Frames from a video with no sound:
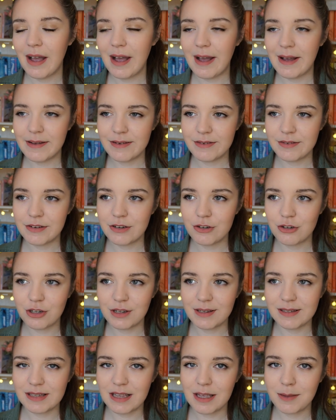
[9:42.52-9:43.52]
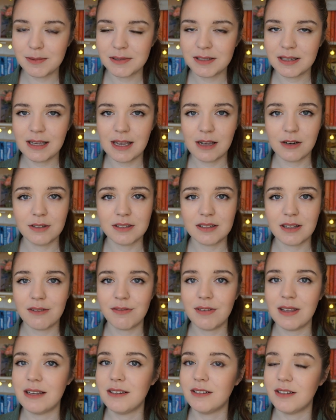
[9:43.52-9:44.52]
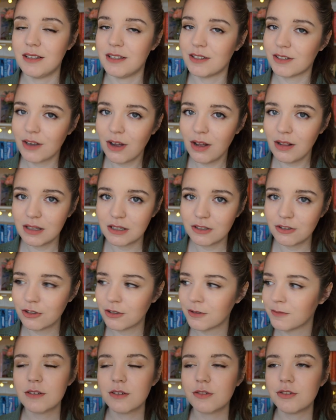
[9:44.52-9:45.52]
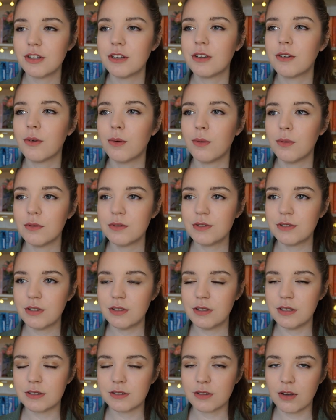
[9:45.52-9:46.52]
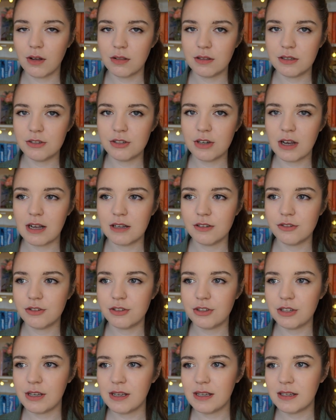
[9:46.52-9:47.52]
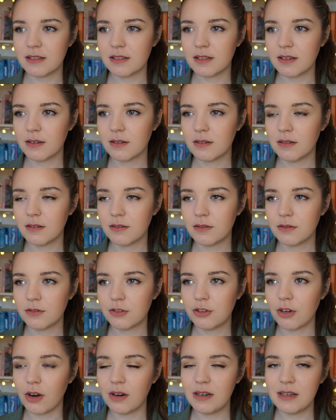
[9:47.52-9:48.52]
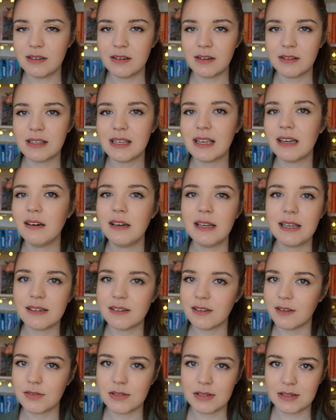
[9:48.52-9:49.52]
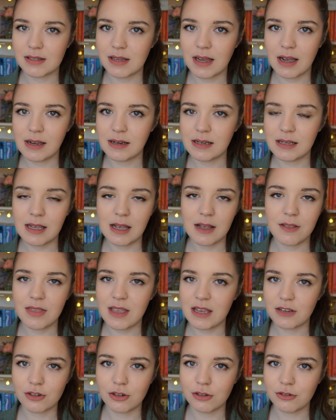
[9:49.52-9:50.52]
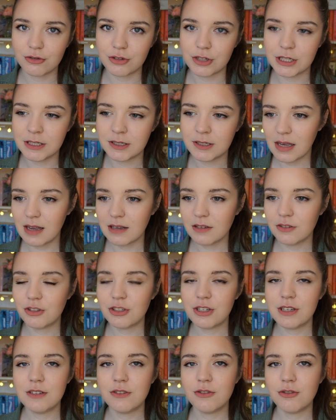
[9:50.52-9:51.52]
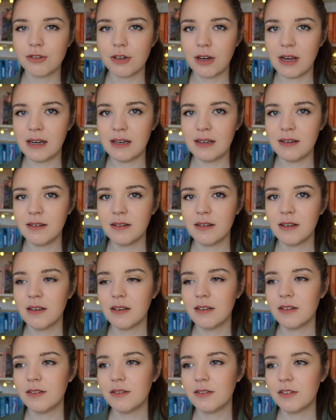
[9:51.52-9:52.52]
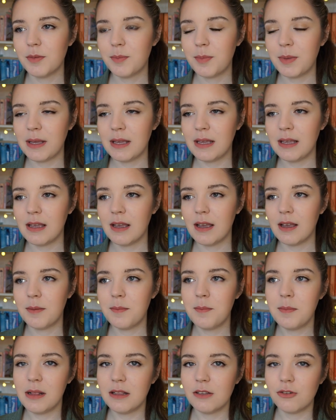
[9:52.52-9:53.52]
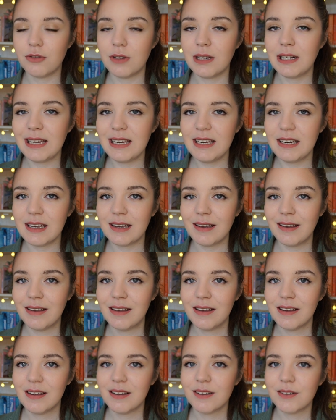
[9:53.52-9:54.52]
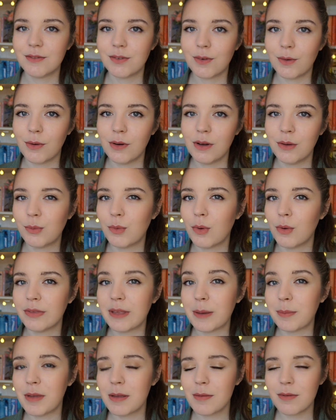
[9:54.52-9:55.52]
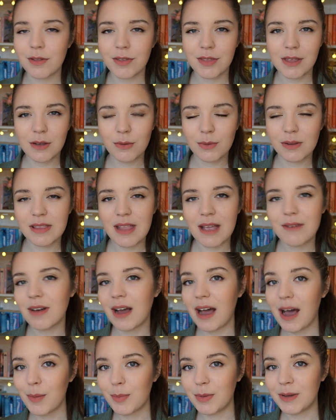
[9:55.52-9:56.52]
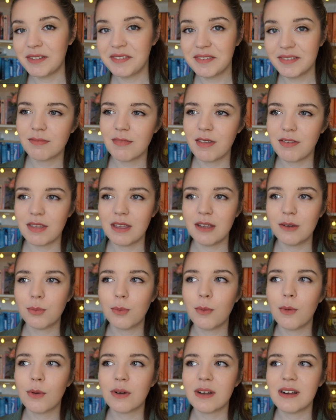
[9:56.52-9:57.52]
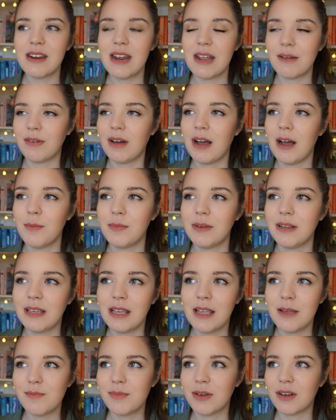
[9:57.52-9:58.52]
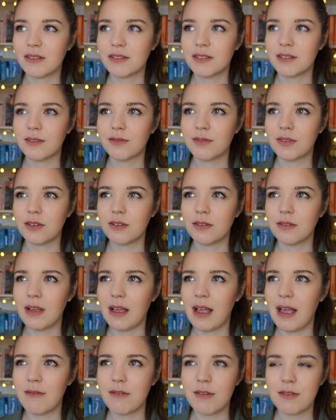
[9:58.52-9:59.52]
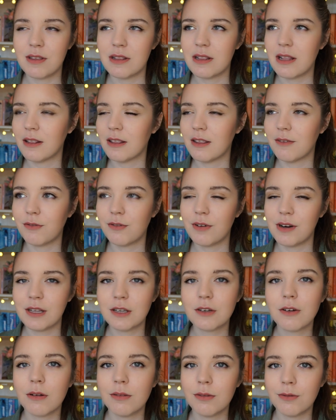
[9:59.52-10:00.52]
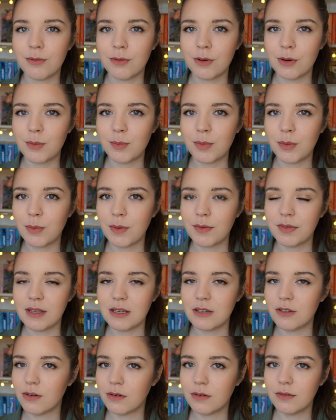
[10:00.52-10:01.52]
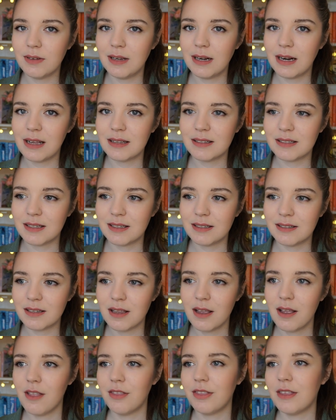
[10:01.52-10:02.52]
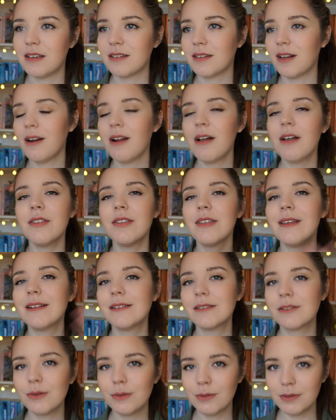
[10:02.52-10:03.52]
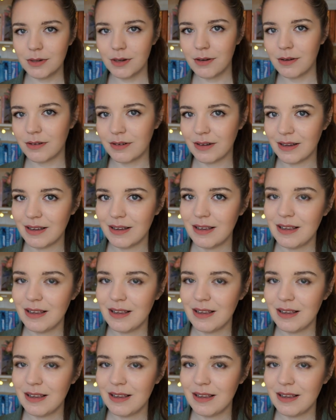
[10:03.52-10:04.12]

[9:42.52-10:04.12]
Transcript: and she's able to get herself into this college. So she goes to this college and she's joining the elite of society and their children. And she's training to be a military leader for a war that people think will never happen. They think war can never happen again because of the everything that they've already gone through, but what they don't realise is there's a lot of things going on